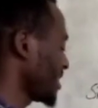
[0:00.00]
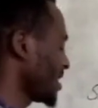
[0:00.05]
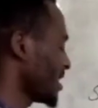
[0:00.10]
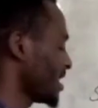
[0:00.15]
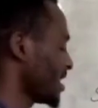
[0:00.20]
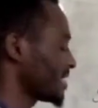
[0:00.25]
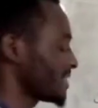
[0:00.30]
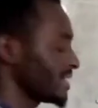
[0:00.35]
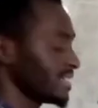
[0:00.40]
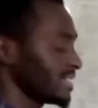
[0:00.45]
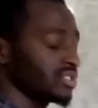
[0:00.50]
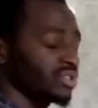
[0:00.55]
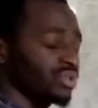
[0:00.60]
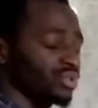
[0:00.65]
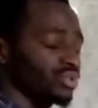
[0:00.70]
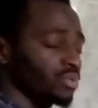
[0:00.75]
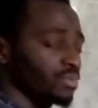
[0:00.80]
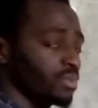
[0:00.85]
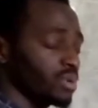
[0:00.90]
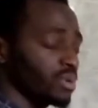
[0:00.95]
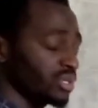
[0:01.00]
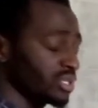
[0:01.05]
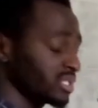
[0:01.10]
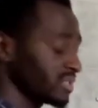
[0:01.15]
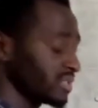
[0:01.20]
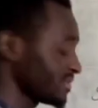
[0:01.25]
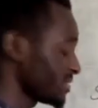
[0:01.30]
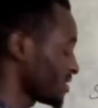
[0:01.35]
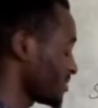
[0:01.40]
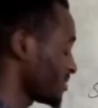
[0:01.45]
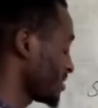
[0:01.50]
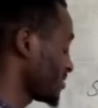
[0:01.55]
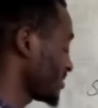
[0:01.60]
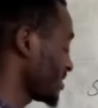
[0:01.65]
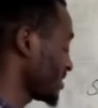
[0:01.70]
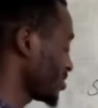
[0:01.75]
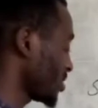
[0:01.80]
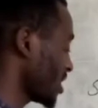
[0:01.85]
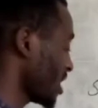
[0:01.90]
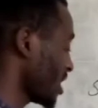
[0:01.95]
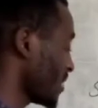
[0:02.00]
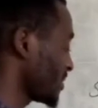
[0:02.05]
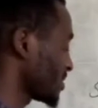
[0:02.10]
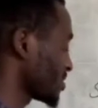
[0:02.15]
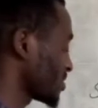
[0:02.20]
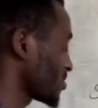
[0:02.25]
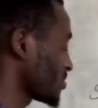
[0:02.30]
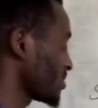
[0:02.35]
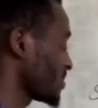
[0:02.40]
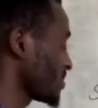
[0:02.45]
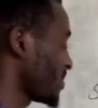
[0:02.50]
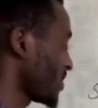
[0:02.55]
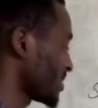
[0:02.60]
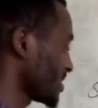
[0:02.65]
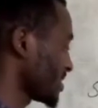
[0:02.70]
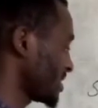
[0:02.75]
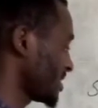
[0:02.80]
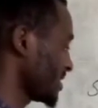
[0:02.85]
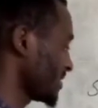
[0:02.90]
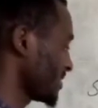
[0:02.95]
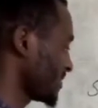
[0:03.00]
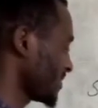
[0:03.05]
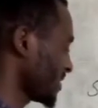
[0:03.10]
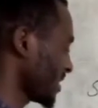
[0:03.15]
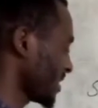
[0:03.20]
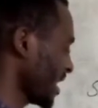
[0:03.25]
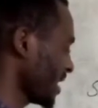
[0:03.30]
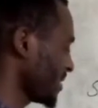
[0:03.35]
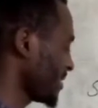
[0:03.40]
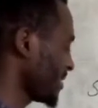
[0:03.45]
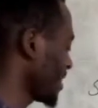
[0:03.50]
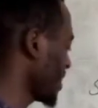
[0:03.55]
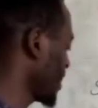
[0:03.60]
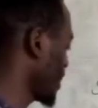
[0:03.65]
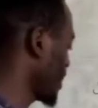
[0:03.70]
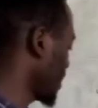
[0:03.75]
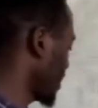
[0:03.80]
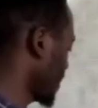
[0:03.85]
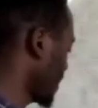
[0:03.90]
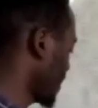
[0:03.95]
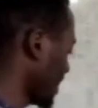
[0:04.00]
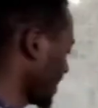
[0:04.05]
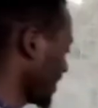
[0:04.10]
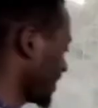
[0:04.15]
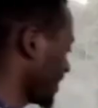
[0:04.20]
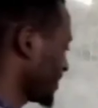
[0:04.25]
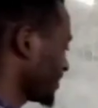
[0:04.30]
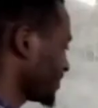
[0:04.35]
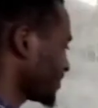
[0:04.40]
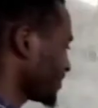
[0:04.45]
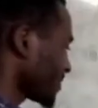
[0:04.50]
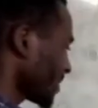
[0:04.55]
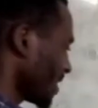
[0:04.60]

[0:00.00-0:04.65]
r is also positive, so my ratio happens to be positive, okay? Then,